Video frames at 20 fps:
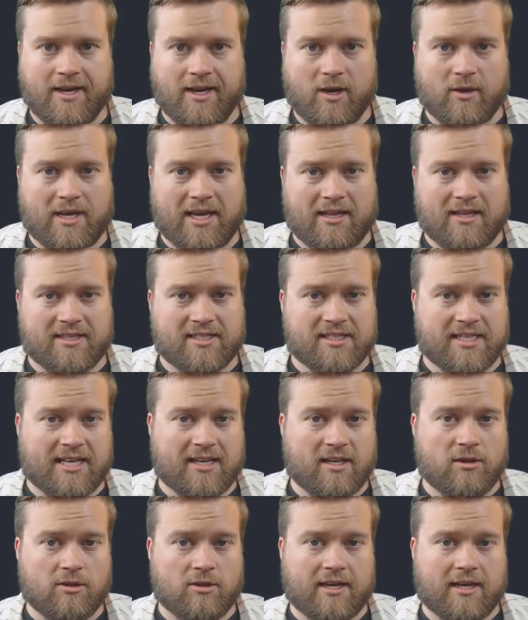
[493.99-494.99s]
Okay, let's take
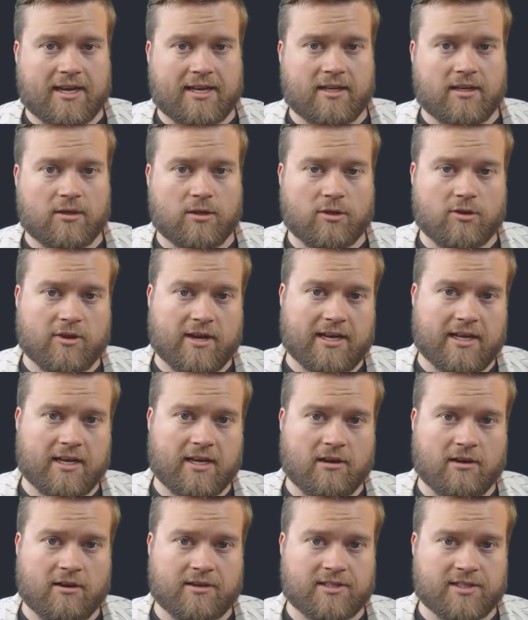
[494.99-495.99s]
a look at creating
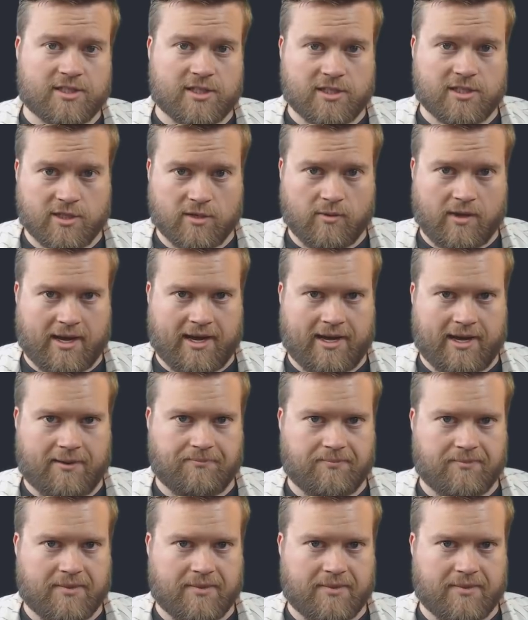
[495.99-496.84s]
our to-do app.